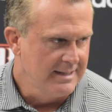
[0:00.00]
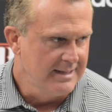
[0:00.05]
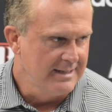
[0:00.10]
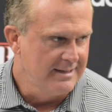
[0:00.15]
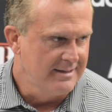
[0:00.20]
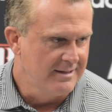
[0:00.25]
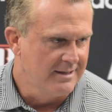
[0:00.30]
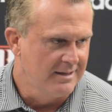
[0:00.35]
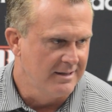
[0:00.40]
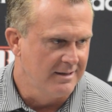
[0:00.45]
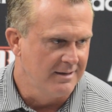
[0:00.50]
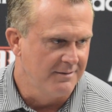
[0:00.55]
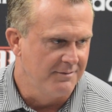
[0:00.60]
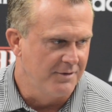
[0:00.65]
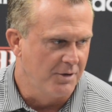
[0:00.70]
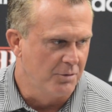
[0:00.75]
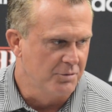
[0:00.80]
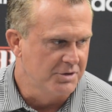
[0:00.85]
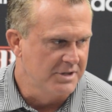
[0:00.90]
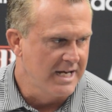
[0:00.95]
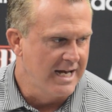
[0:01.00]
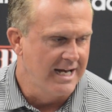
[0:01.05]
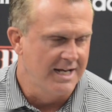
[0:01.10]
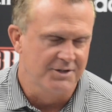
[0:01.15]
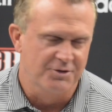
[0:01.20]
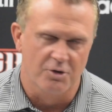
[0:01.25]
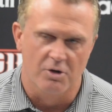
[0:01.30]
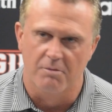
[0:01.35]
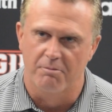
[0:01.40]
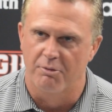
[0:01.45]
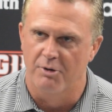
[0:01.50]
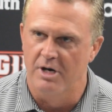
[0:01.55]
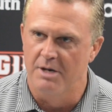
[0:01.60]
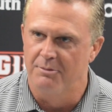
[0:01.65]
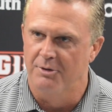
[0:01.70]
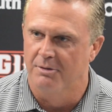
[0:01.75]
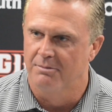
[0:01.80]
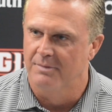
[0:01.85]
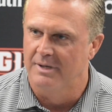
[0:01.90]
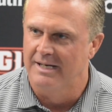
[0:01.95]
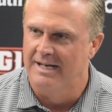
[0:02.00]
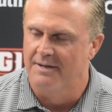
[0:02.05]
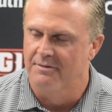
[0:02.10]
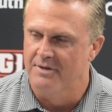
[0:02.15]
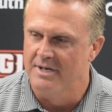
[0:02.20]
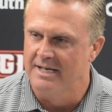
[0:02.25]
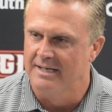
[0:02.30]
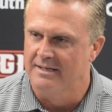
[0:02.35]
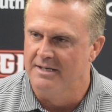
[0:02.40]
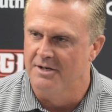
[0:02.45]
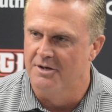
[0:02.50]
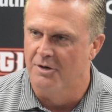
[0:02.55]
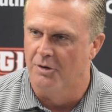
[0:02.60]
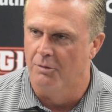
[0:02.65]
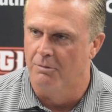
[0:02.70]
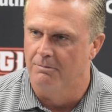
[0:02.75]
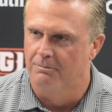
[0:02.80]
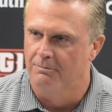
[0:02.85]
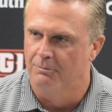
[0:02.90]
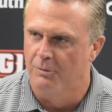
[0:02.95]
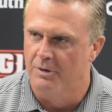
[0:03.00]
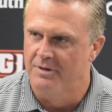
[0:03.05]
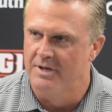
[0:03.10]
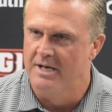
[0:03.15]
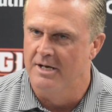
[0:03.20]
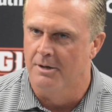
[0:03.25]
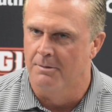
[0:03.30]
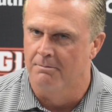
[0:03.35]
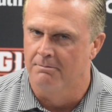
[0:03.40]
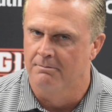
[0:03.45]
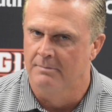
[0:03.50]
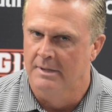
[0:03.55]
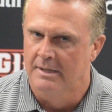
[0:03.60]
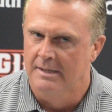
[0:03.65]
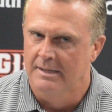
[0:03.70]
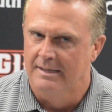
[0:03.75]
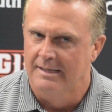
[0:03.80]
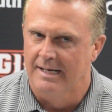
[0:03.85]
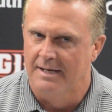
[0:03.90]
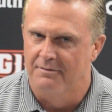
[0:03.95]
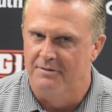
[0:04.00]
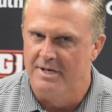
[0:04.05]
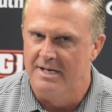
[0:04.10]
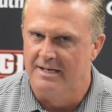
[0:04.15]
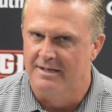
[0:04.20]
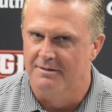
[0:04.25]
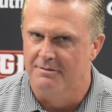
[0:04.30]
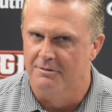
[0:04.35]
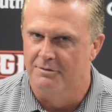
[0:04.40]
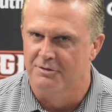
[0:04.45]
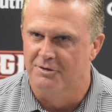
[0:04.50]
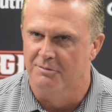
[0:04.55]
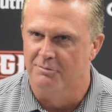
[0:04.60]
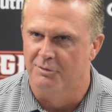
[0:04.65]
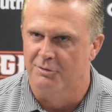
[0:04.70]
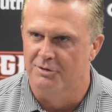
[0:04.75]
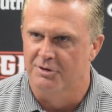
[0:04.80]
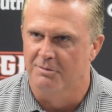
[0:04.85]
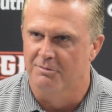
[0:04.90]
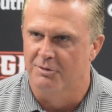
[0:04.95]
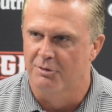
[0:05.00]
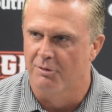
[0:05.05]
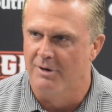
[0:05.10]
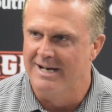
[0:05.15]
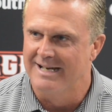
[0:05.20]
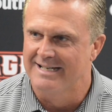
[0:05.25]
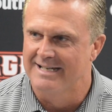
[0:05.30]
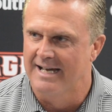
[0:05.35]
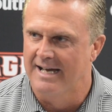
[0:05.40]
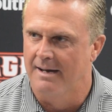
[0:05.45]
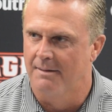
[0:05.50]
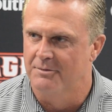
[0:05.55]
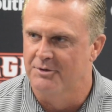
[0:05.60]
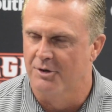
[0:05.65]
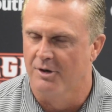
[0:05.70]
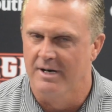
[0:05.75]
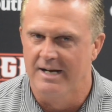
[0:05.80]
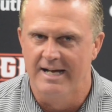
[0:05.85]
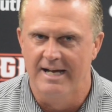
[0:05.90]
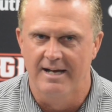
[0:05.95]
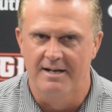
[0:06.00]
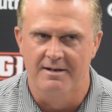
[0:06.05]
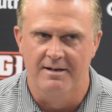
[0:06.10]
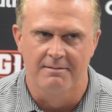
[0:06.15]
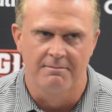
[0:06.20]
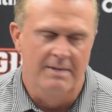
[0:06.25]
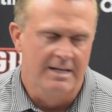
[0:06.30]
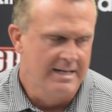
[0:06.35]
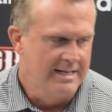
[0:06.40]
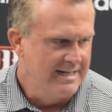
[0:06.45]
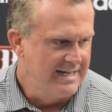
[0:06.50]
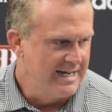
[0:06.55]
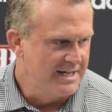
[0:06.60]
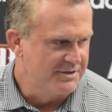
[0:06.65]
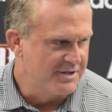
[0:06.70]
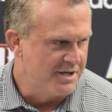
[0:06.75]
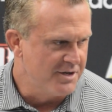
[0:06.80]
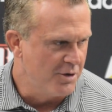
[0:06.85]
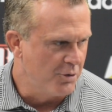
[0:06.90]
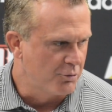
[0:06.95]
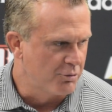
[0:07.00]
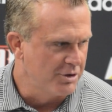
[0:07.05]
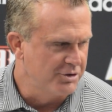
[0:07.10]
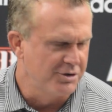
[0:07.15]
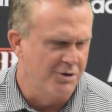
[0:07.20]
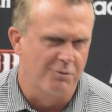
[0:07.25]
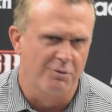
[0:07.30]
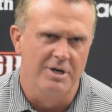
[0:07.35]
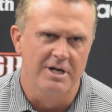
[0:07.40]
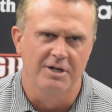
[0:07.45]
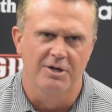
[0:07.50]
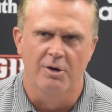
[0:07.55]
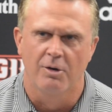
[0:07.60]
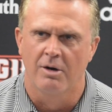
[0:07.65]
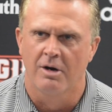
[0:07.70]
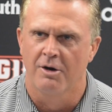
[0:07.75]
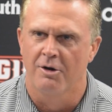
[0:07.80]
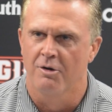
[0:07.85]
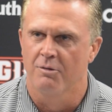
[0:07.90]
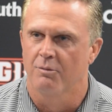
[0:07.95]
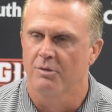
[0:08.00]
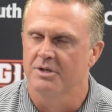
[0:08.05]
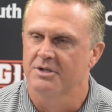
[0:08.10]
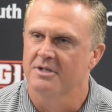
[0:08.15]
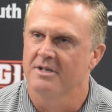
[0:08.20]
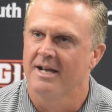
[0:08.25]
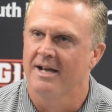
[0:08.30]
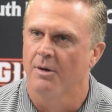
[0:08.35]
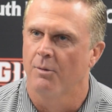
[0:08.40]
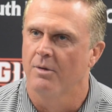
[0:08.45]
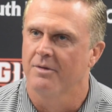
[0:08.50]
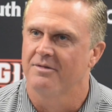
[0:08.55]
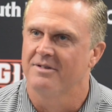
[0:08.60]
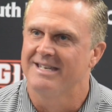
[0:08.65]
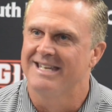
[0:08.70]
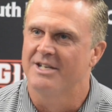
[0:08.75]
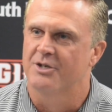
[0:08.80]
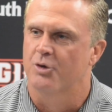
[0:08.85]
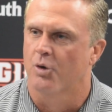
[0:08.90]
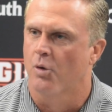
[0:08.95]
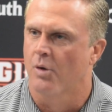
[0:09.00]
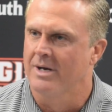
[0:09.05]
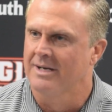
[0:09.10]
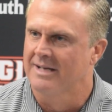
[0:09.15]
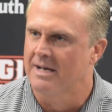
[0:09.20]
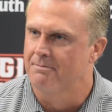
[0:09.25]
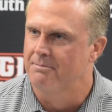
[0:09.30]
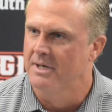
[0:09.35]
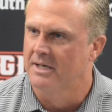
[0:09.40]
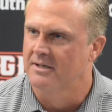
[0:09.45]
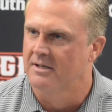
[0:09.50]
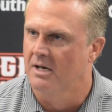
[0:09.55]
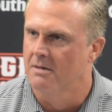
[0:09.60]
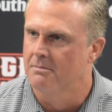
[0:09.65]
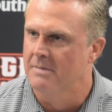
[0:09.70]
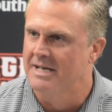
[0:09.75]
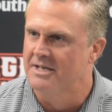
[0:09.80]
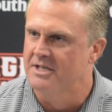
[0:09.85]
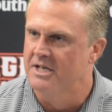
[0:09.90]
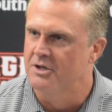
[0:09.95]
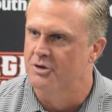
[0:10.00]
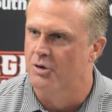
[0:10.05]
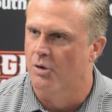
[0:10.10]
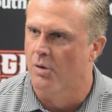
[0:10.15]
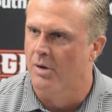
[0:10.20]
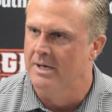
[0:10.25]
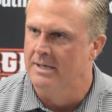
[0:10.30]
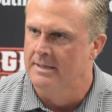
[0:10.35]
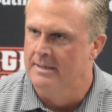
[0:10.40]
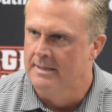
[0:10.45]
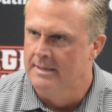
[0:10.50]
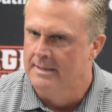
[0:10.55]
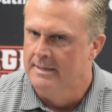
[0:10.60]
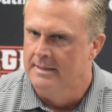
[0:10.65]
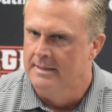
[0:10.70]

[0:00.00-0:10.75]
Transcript: Those guys are a premium. And I think, you know, with him, I think some great times are ahead. And as I know, Christian Ringo, I heard, was now with Detroit, got picked up by Detroit,